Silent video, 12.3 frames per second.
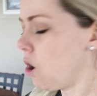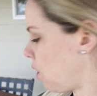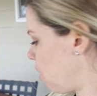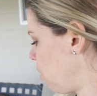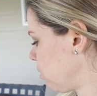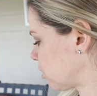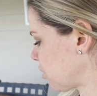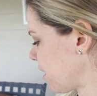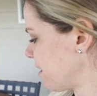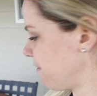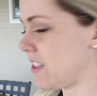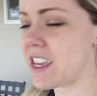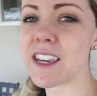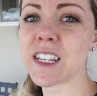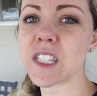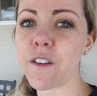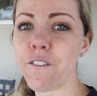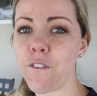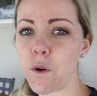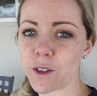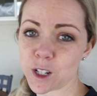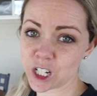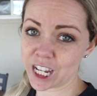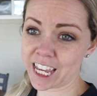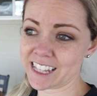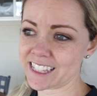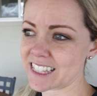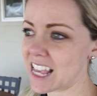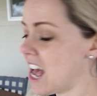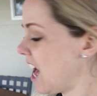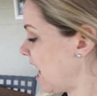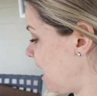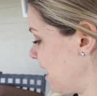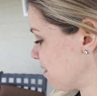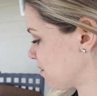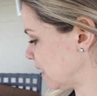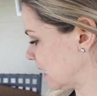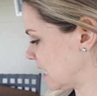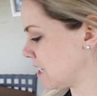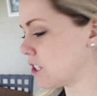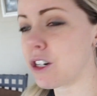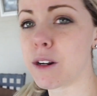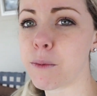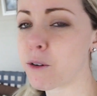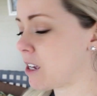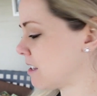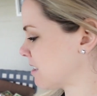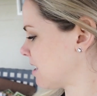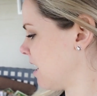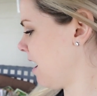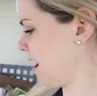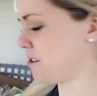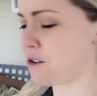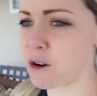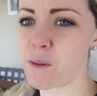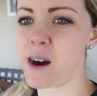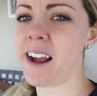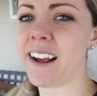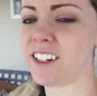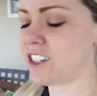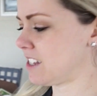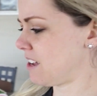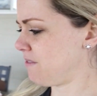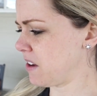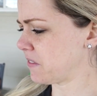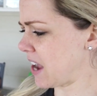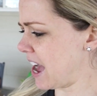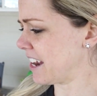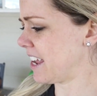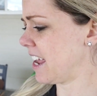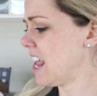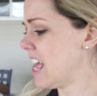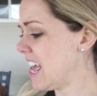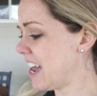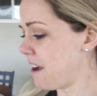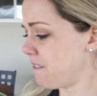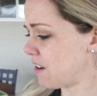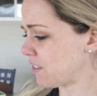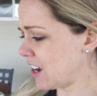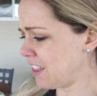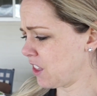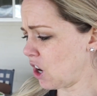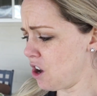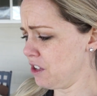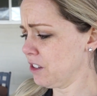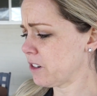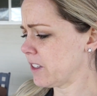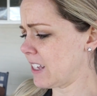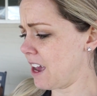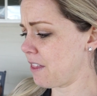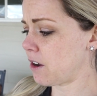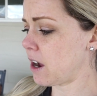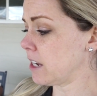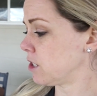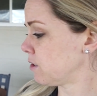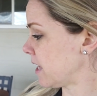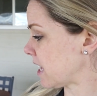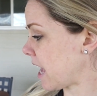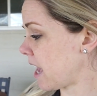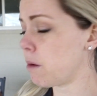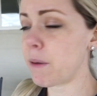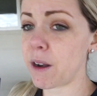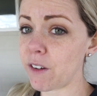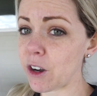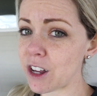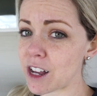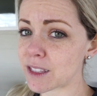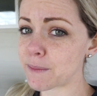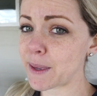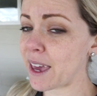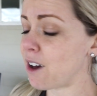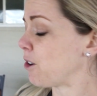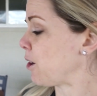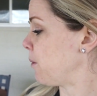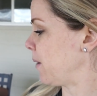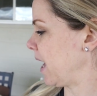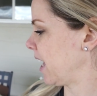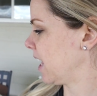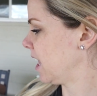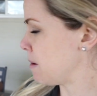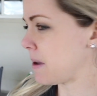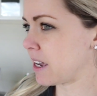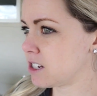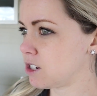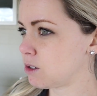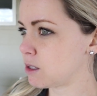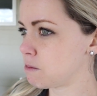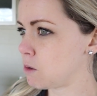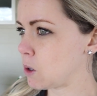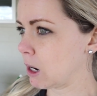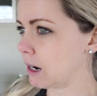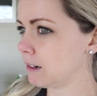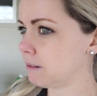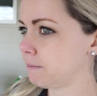a whole tray of these for the chickens. I don't really eat turnip greens. I don't know why, I just have never had it. I've never had the collards either. I do like kale, but I've already got some kale going. Maybe I can do some more.